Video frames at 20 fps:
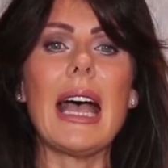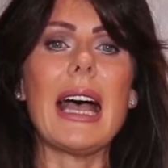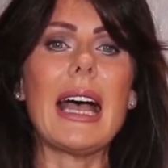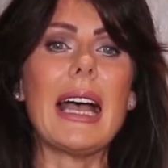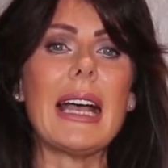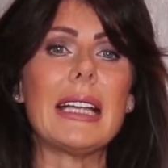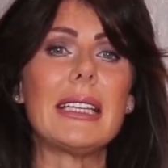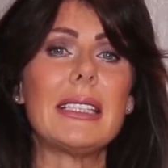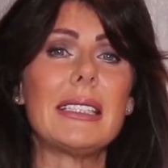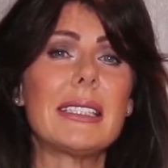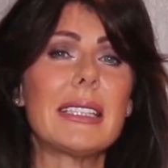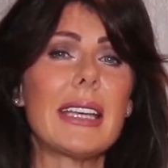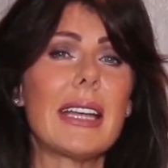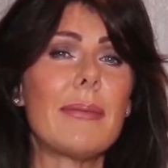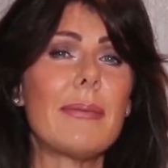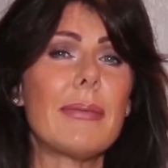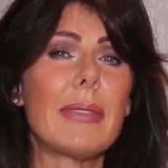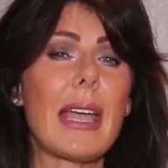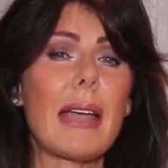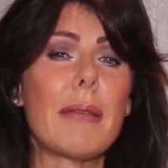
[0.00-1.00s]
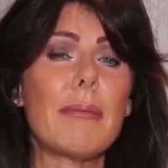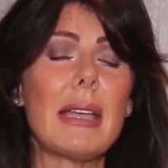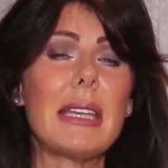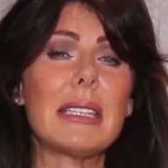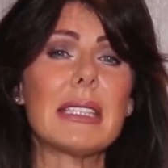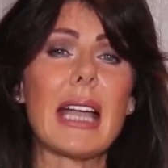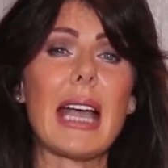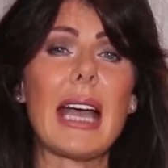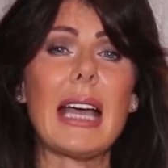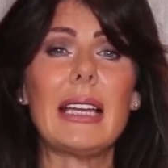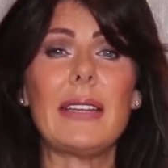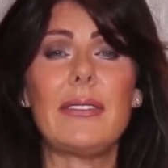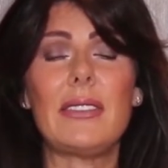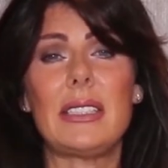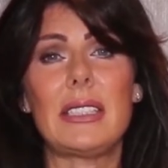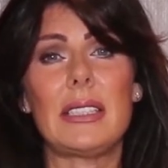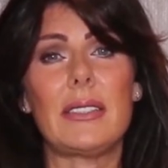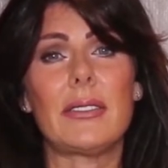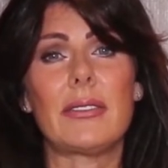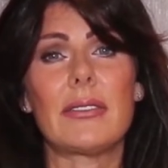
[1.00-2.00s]
And that made a hell of a
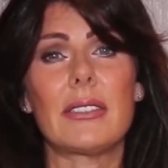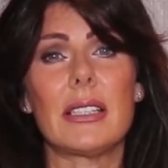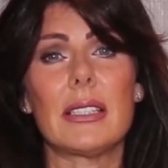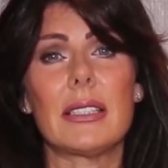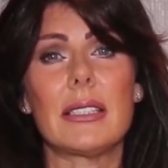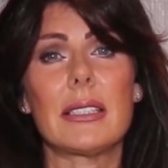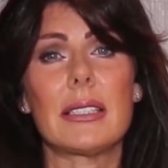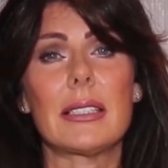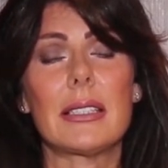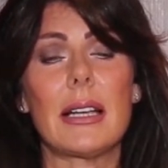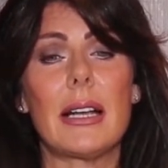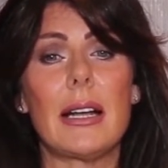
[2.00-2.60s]
difference.